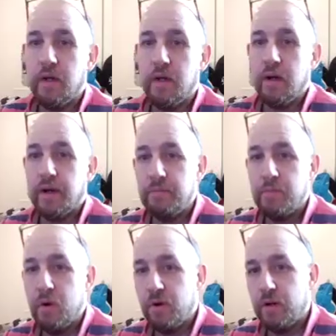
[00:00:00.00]
Okay,
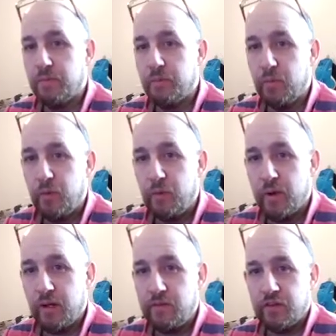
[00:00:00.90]
Mark. Well, we
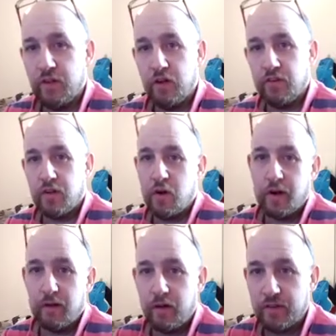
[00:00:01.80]
won't leave you to last. I'll
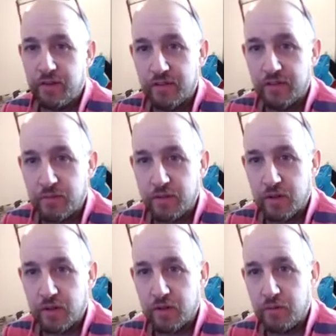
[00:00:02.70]
go last this time.
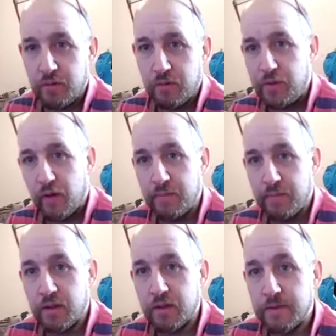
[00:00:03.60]
So who have you
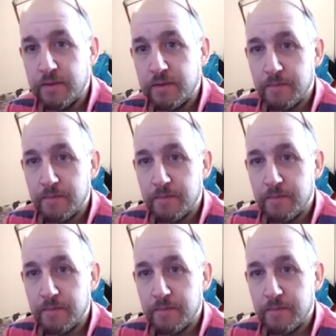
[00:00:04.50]
got there, Mark?